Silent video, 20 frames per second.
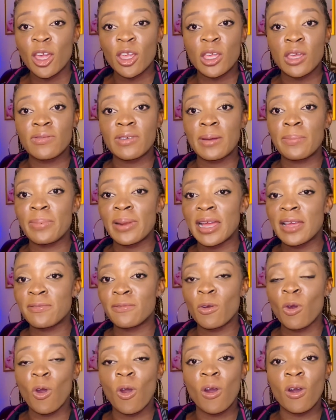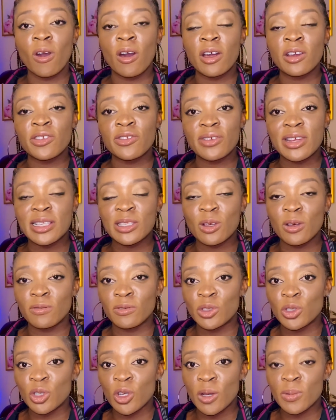you've applied for hundreds of
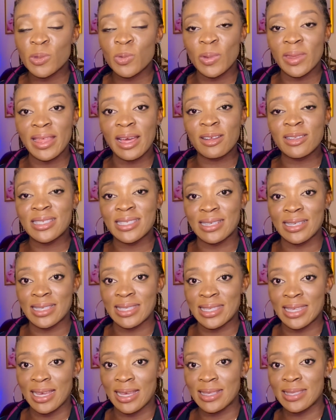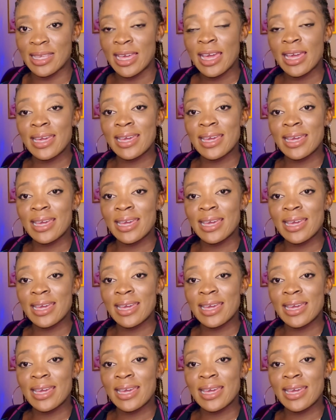jobs without success.